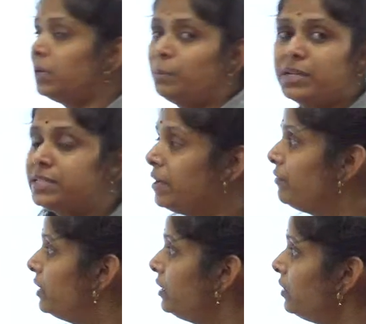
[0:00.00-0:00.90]
number
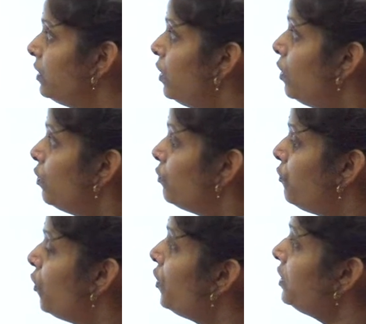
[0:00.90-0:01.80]
7.
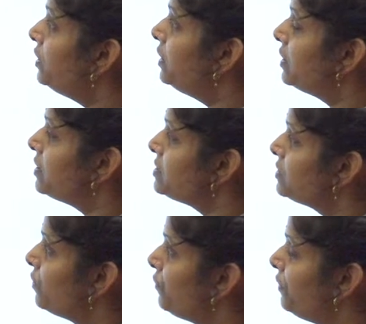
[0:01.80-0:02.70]
What does
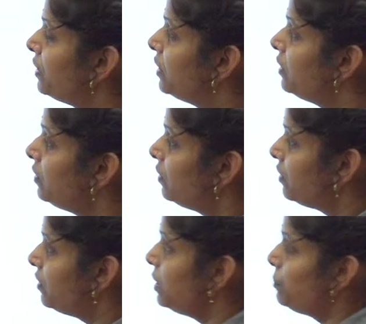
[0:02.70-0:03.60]
figure
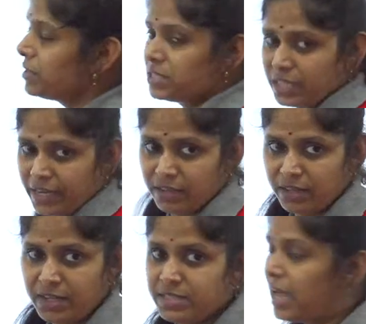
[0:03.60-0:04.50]
represent?
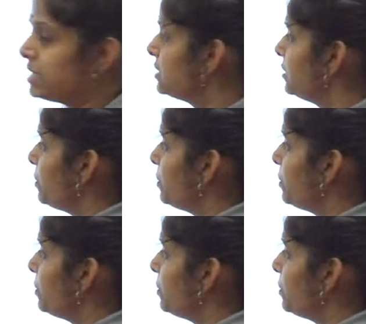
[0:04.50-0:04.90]
It is asking